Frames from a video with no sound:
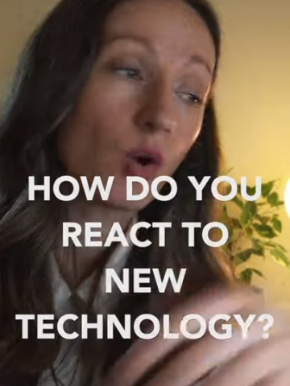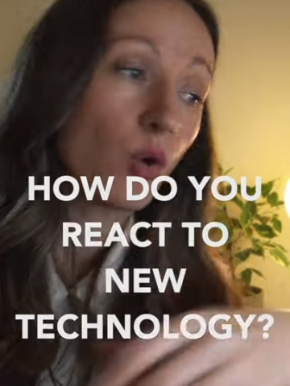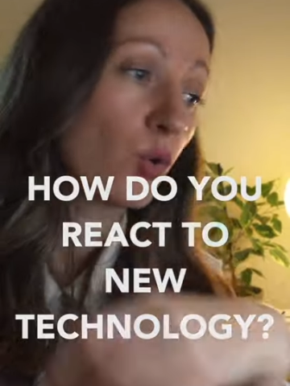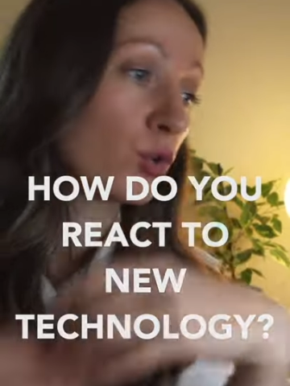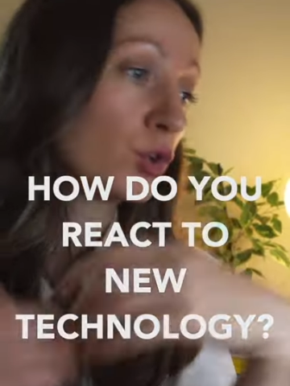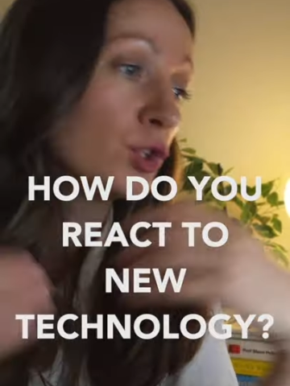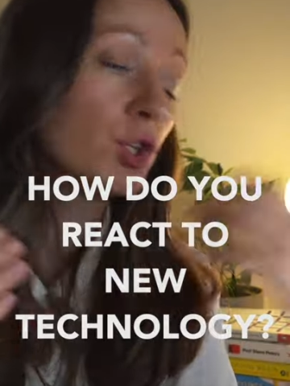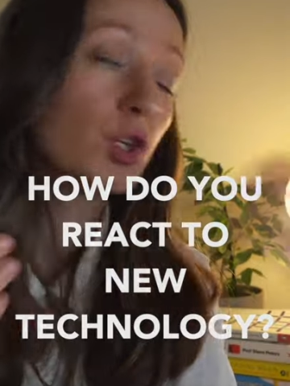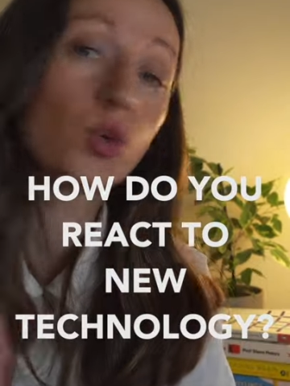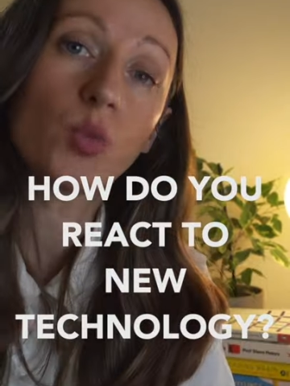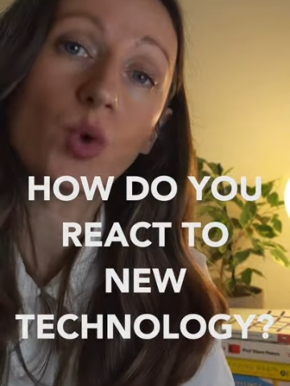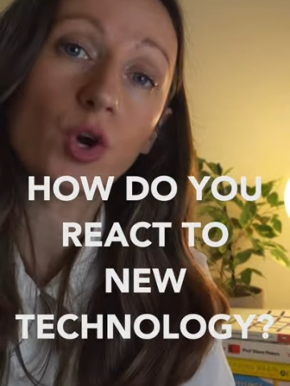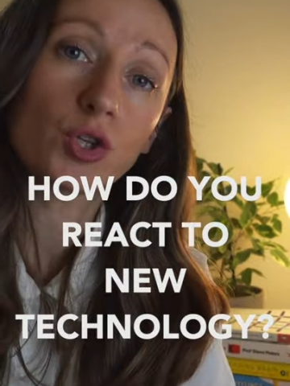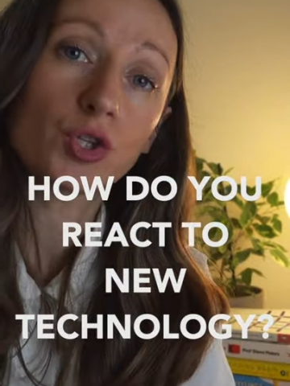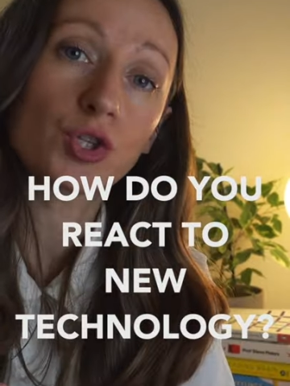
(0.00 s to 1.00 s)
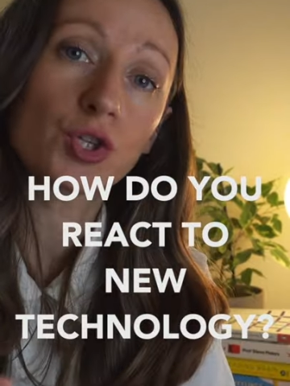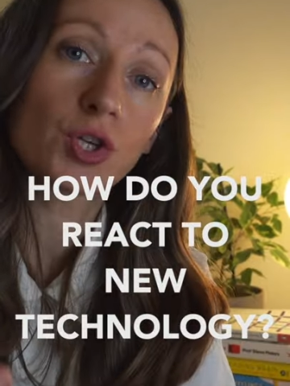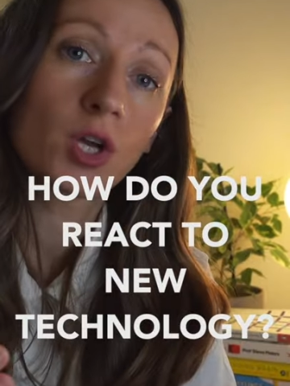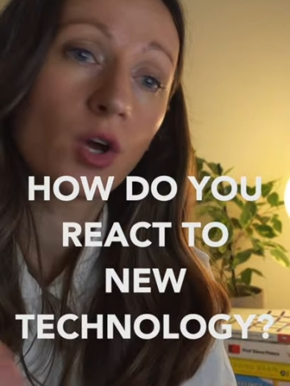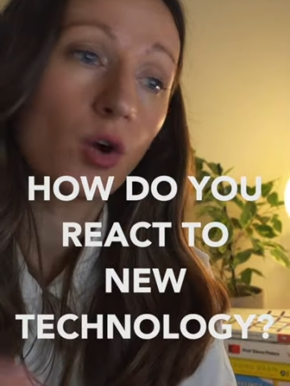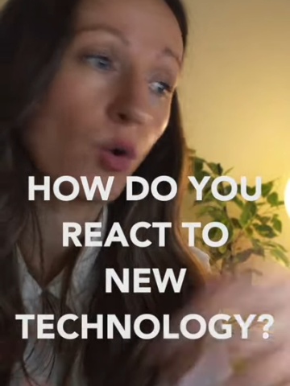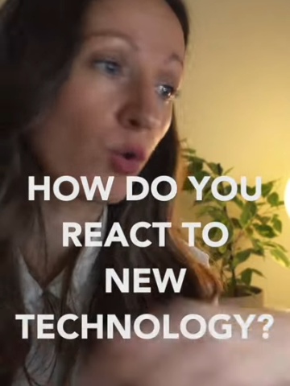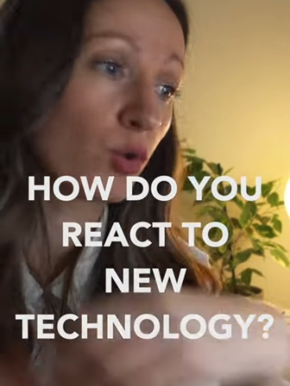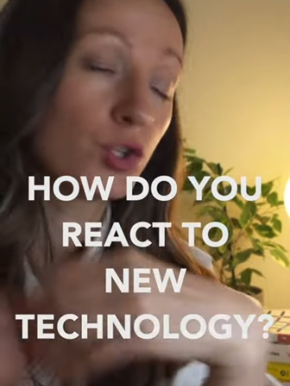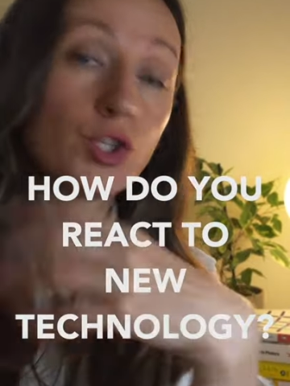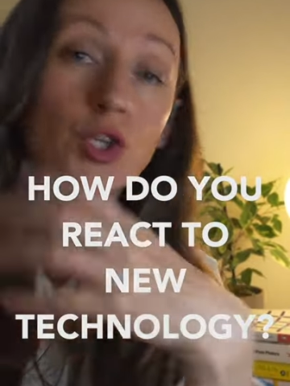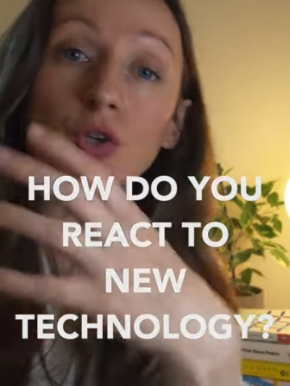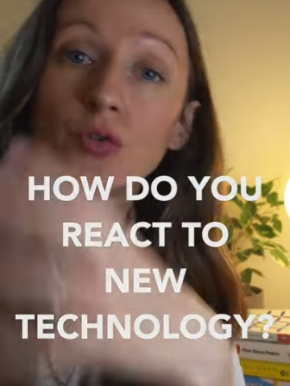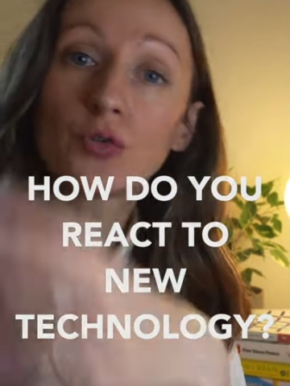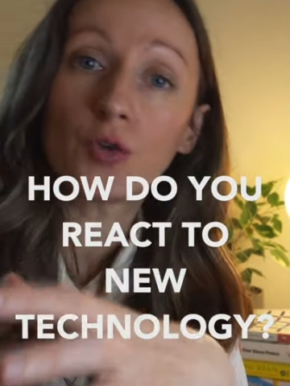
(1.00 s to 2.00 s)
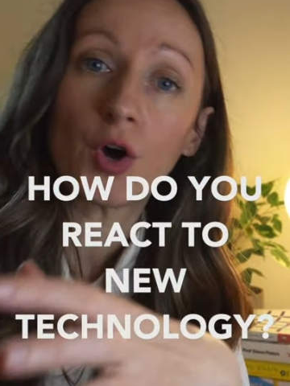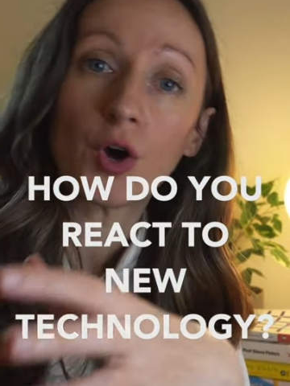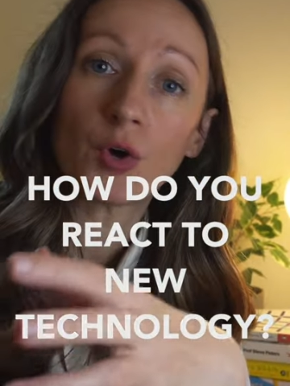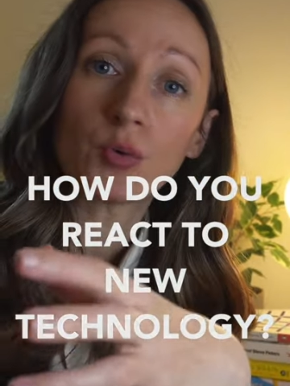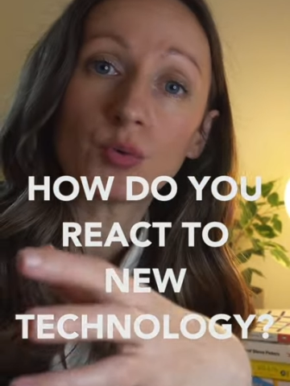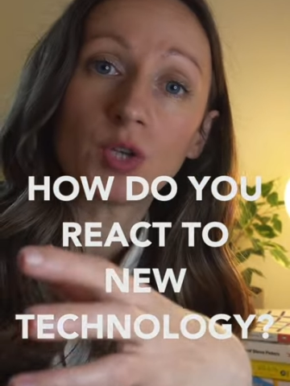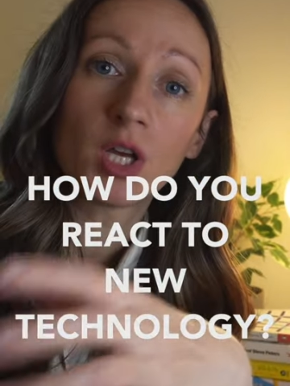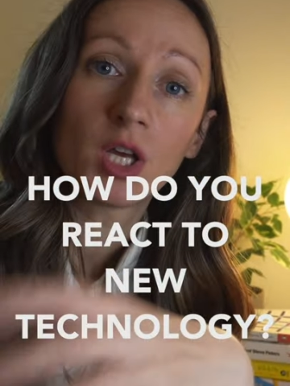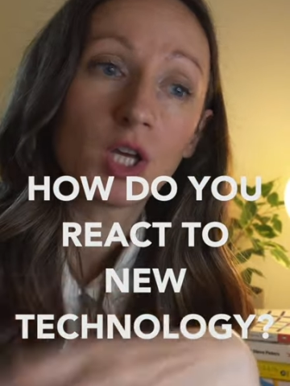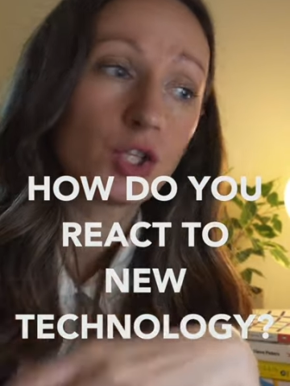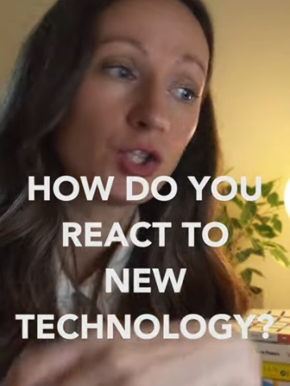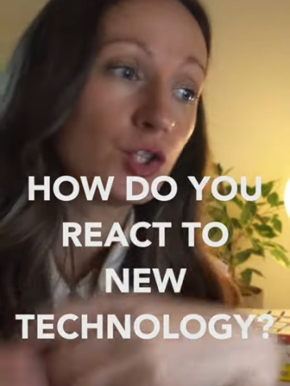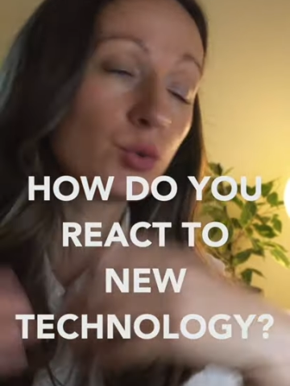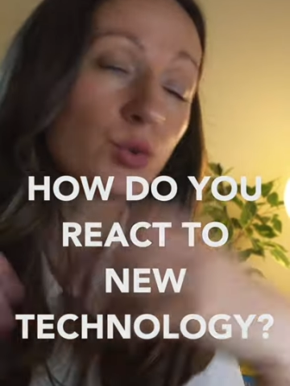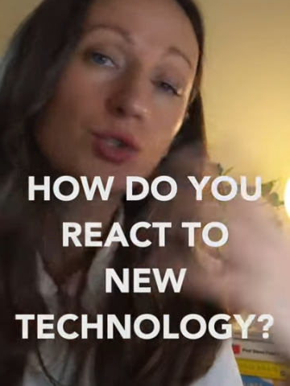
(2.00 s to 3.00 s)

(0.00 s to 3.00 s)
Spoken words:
or a new watch or a new phone, new